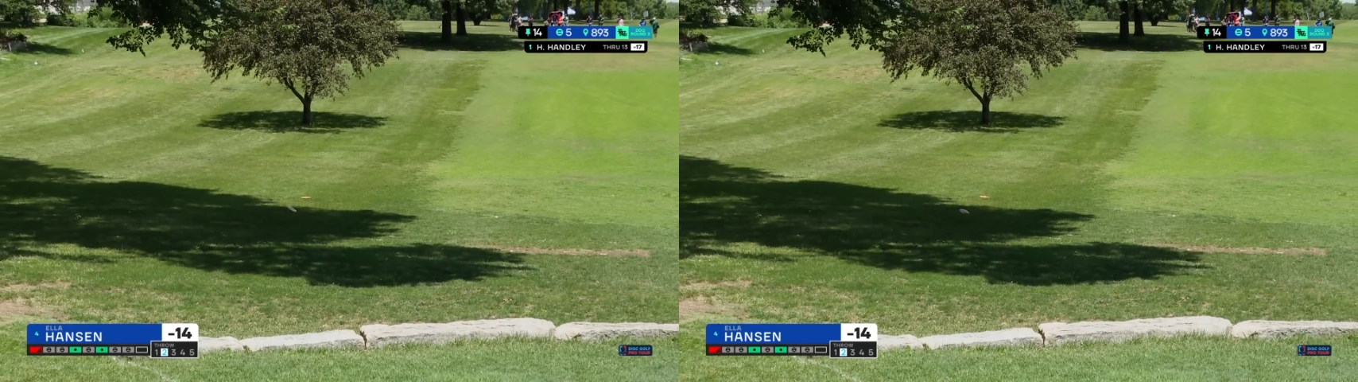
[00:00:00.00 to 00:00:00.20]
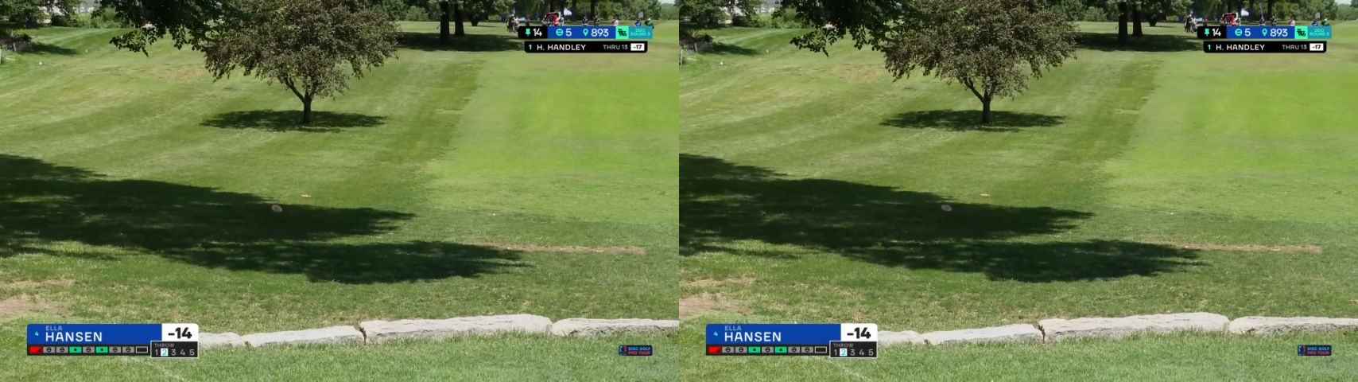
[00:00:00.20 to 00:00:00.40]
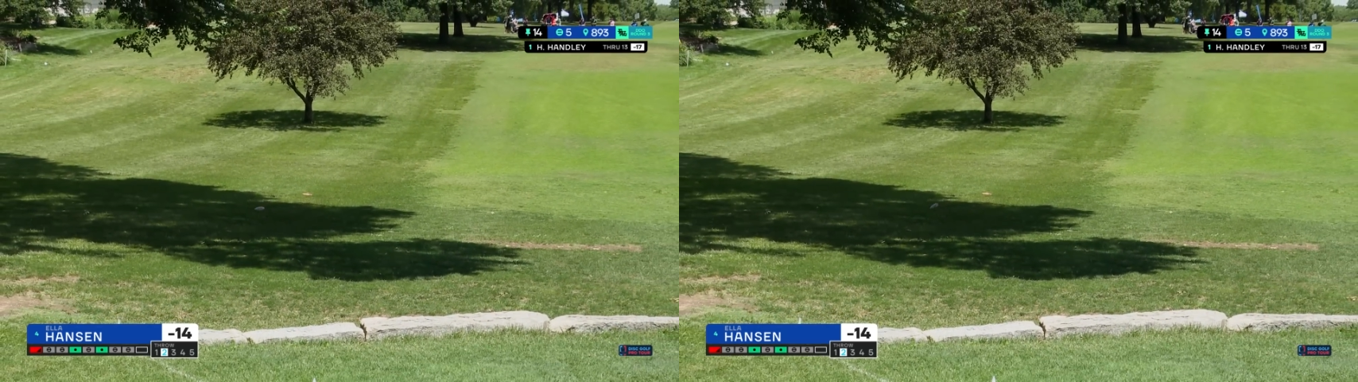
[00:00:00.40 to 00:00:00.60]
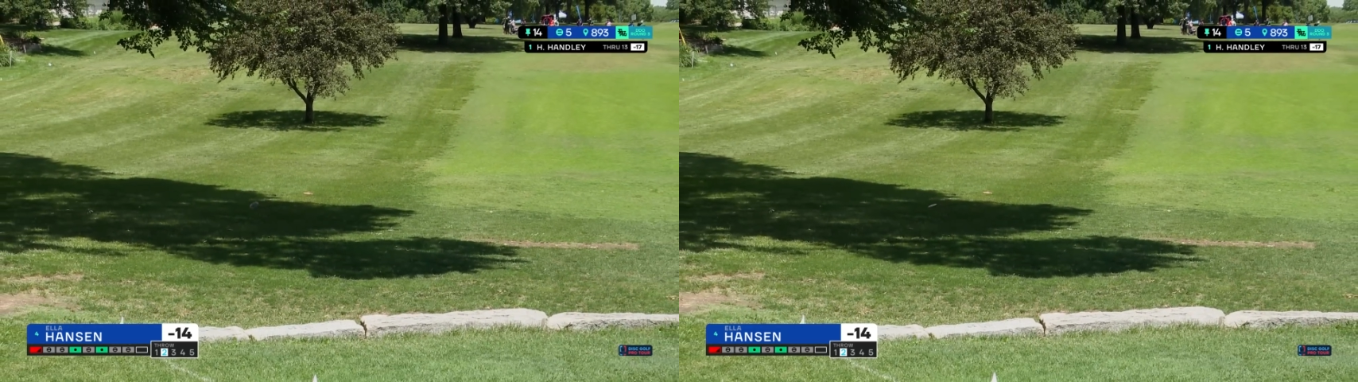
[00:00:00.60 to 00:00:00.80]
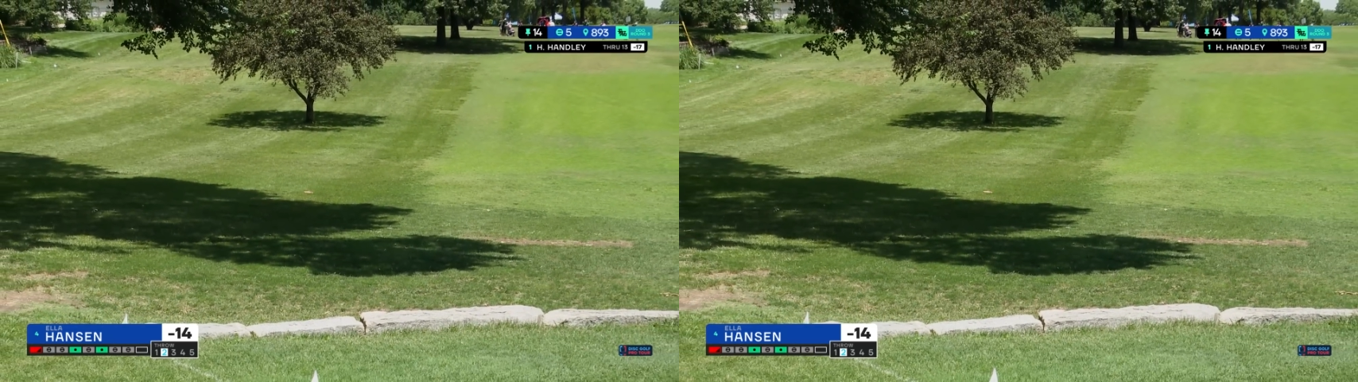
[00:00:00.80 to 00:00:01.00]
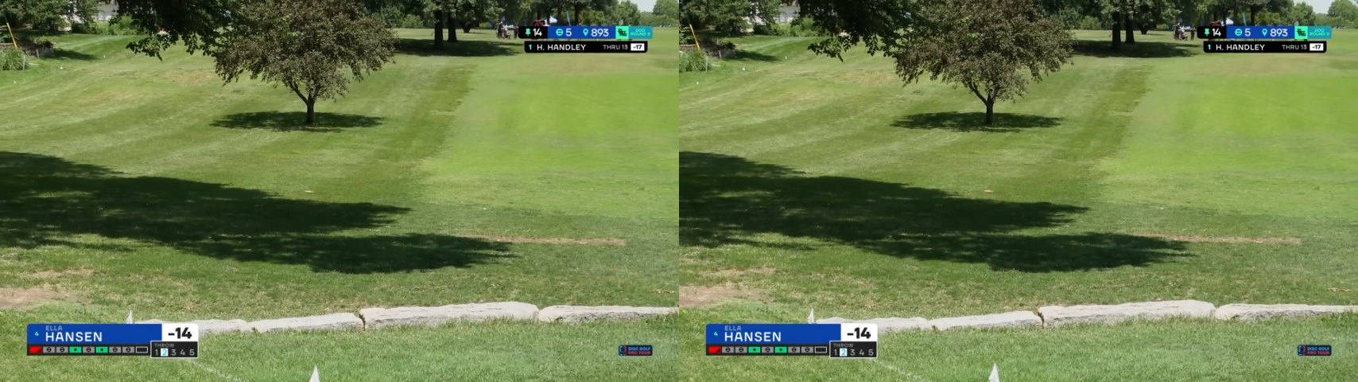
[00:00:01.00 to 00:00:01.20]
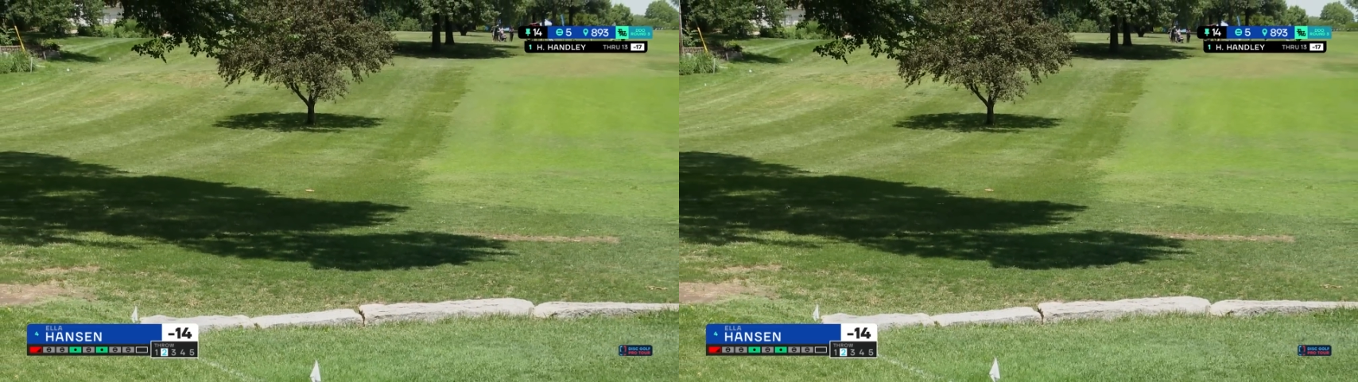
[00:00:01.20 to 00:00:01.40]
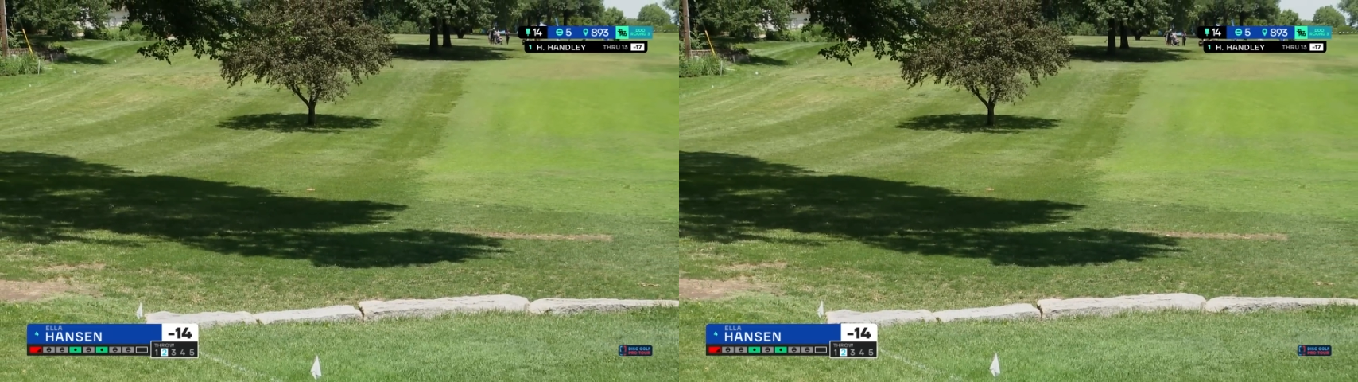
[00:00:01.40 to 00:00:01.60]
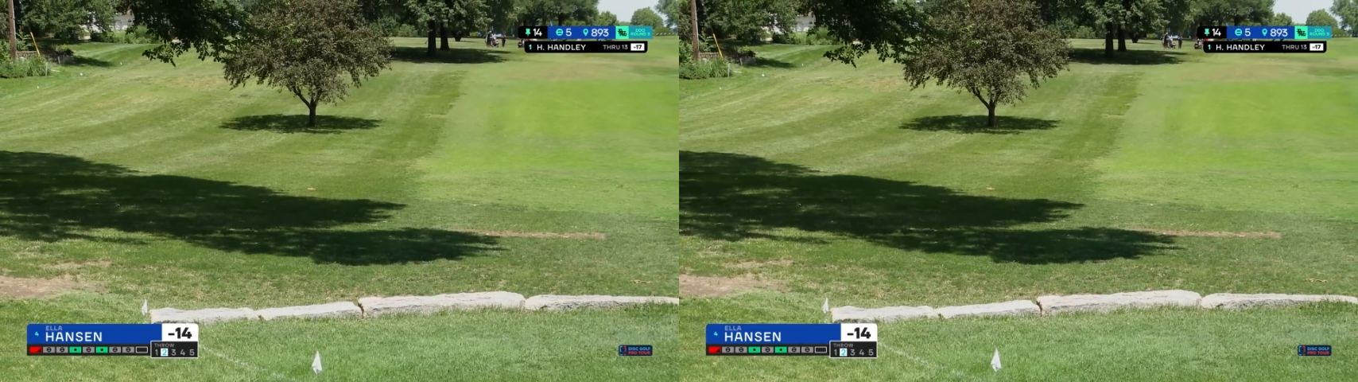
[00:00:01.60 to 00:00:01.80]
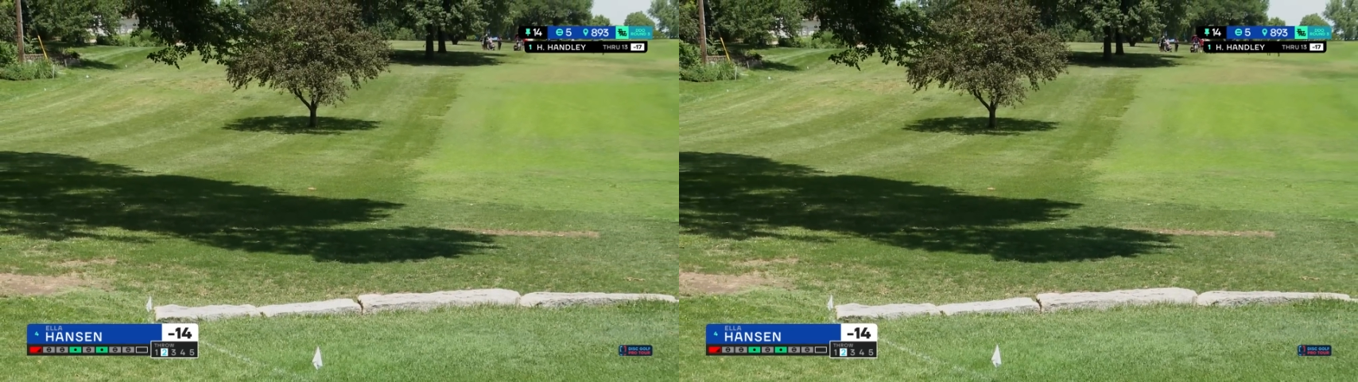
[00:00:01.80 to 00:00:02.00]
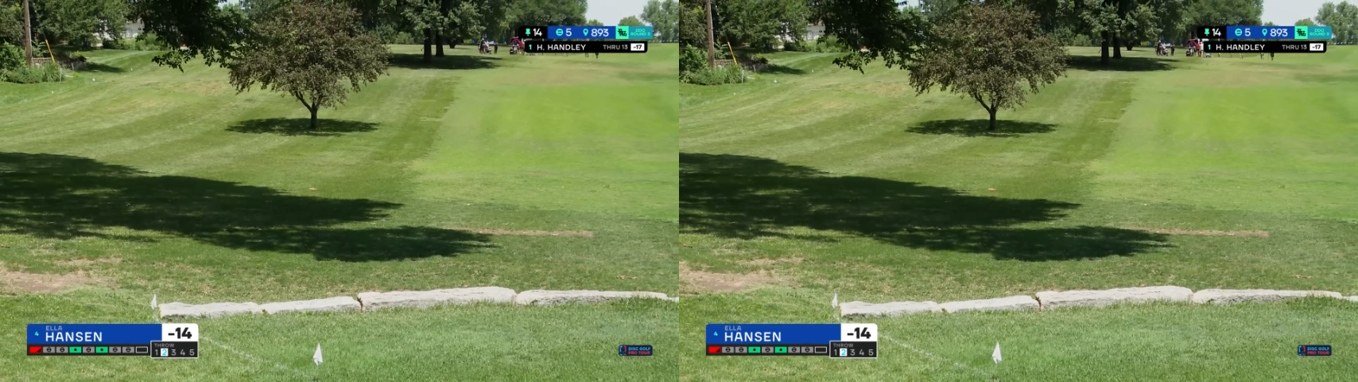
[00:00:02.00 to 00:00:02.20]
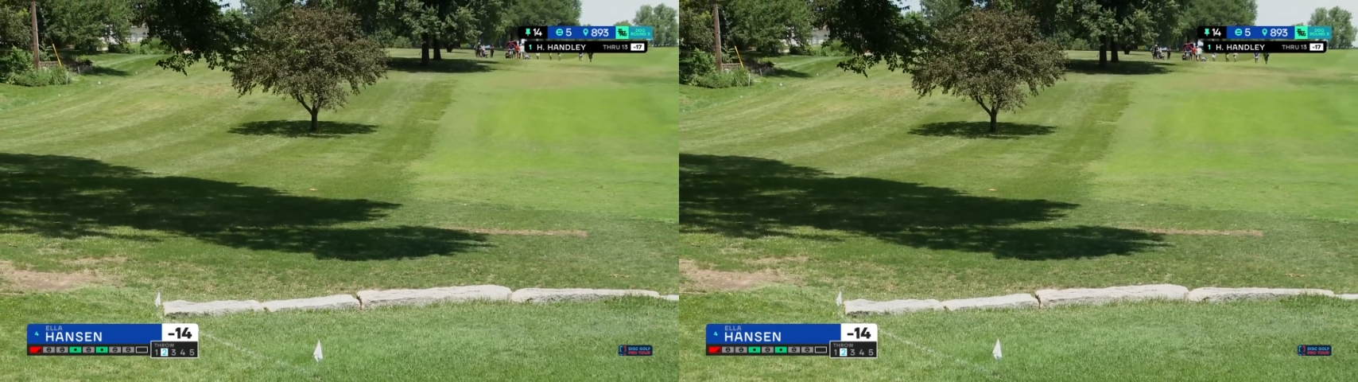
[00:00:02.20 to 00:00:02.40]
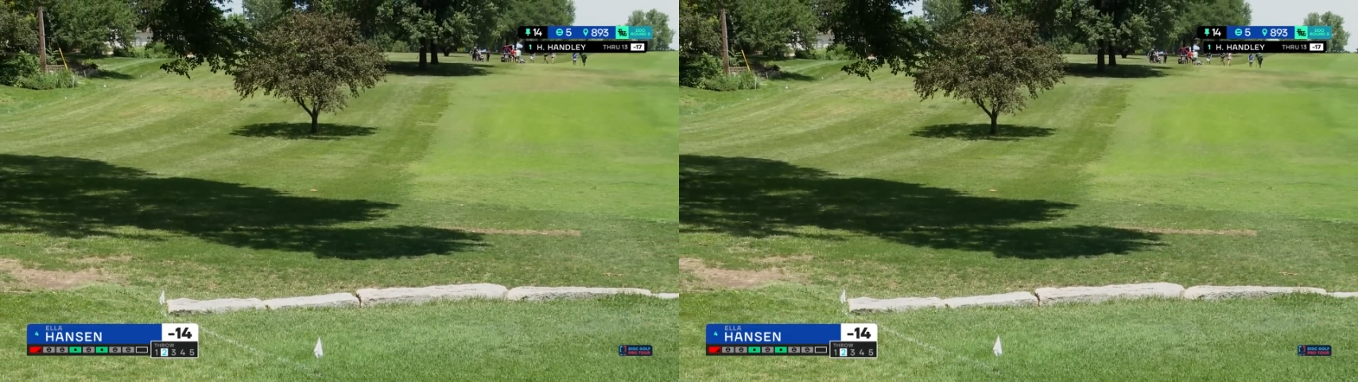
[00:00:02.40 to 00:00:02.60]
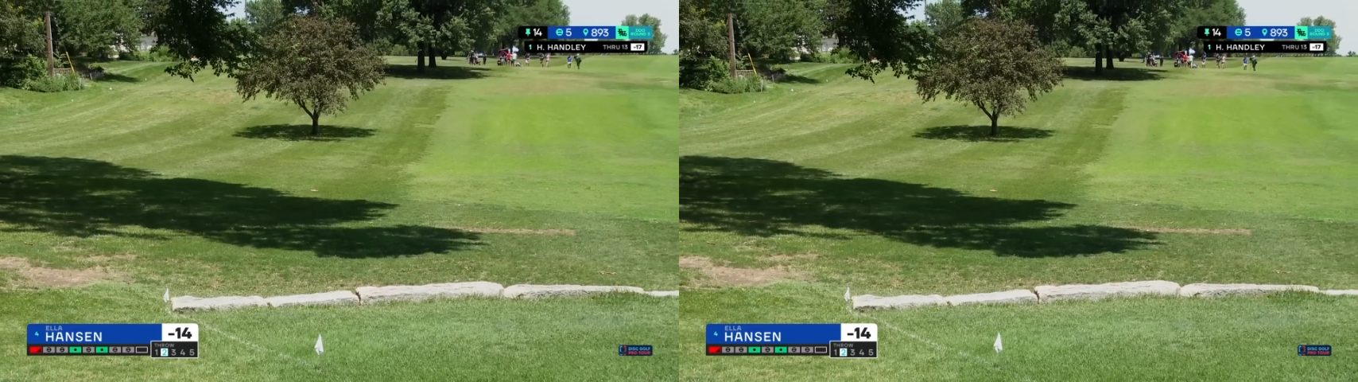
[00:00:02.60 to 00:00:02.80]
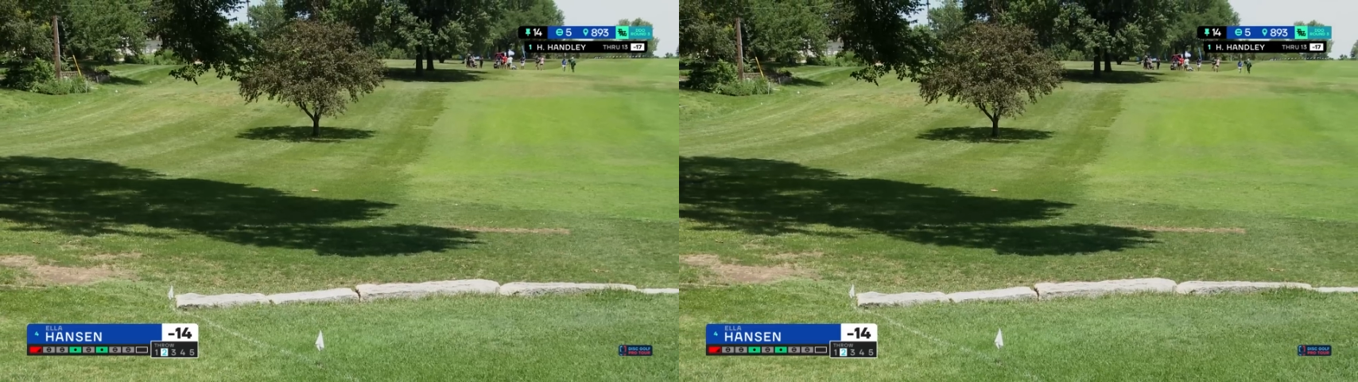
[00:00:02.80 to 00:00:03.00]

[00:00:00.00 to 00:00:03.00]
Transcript: No face is visible, so there are no lips to read.